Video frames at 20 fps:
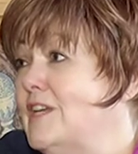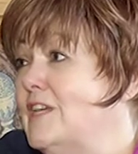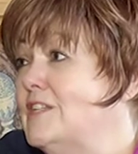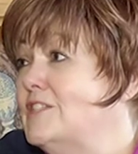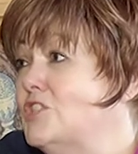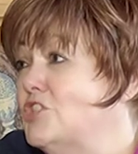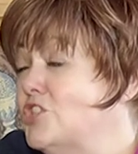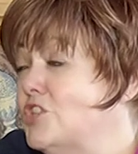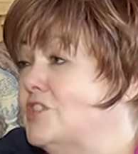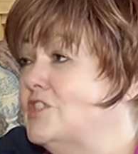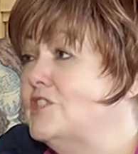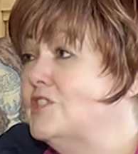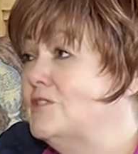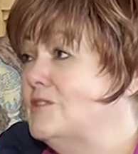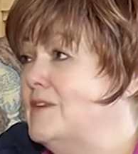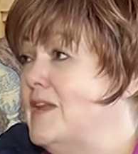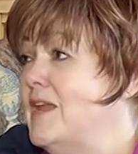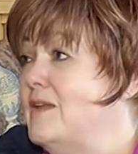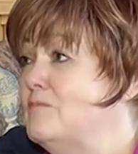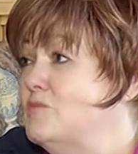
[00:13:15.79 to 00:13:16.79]
It's just
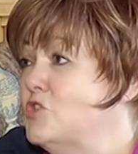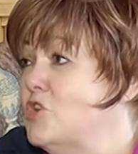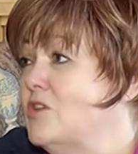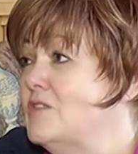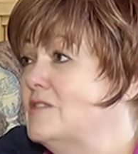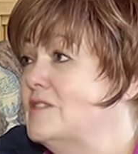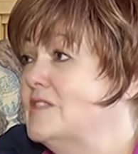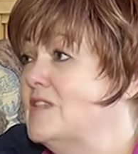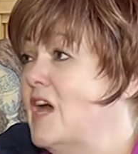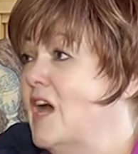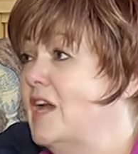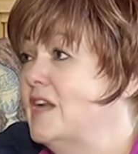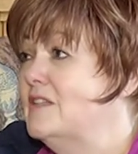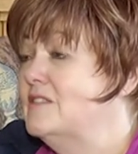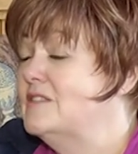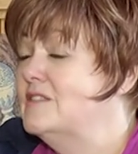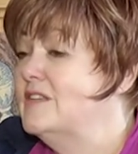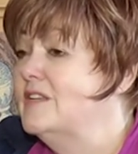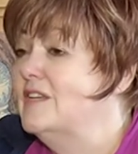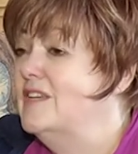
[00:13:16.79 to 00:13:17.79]
names on signs.